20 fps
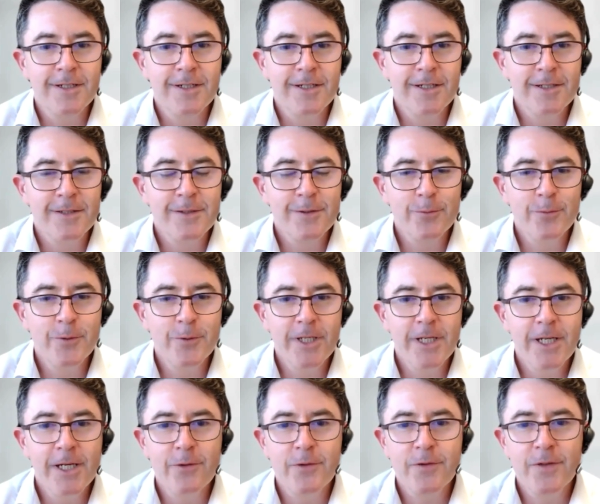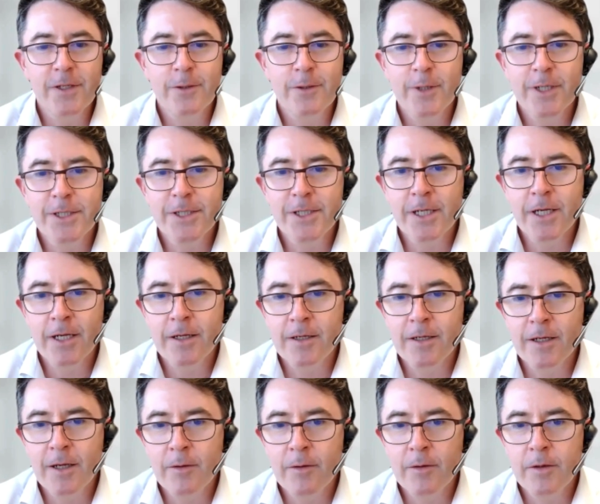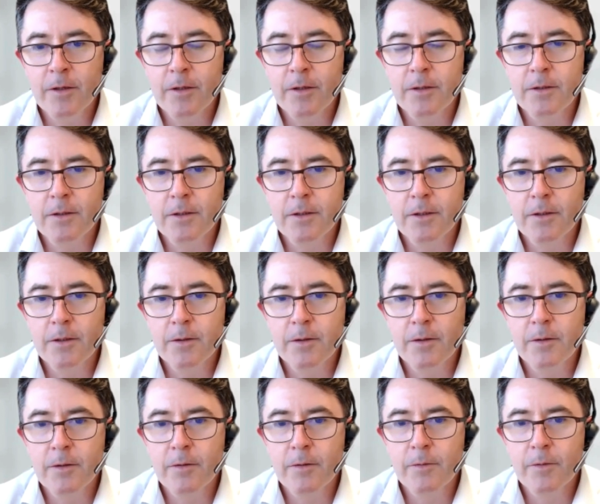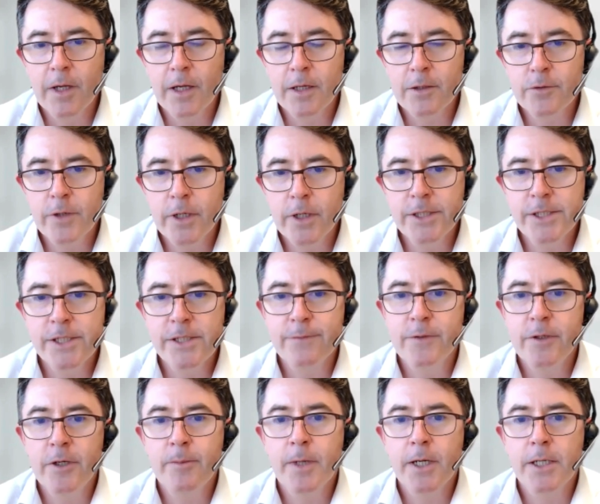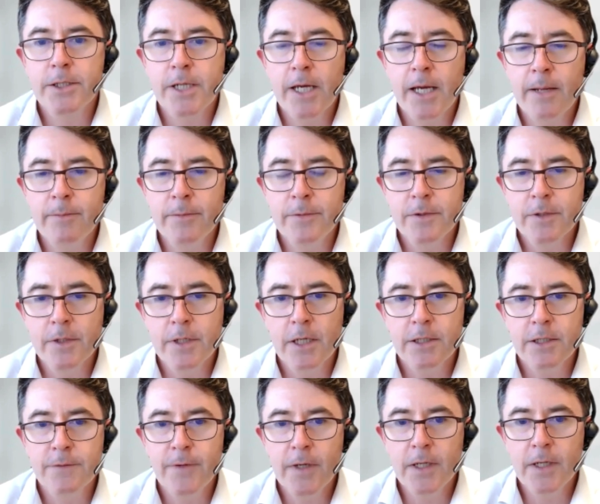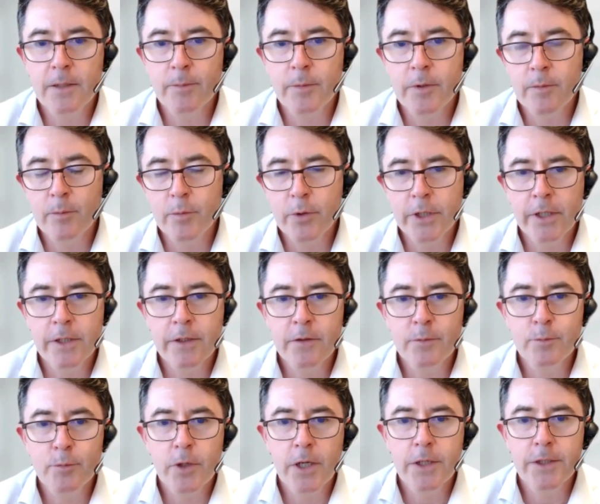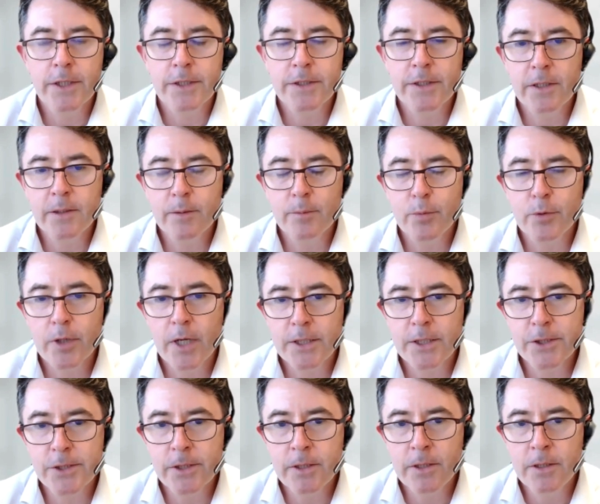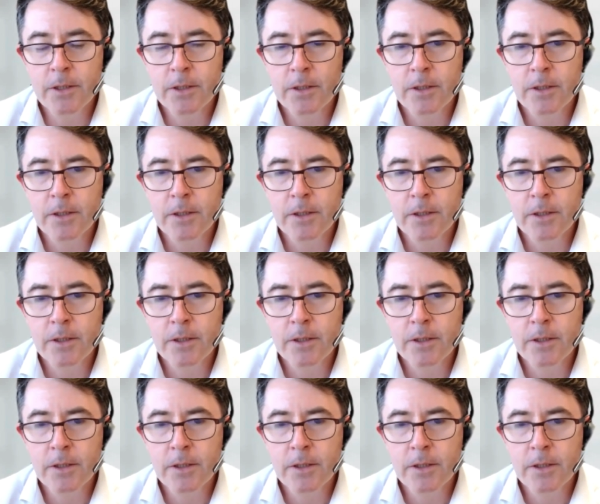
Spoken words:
It's a really interesting question, and our strategy is very much aimed at development, bringing this project into production.